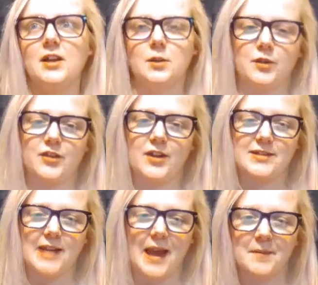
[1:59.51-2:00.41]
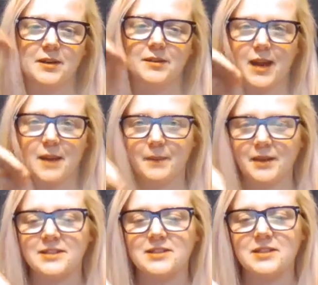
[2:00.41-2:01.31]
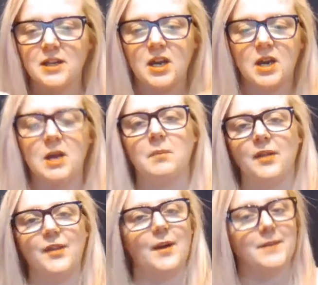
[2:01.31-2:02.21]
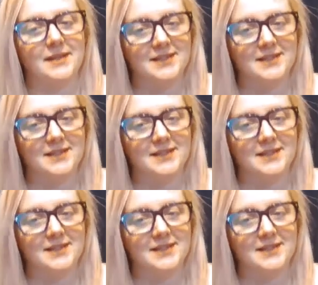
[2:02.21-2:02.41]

there were things happening that I missed. But that being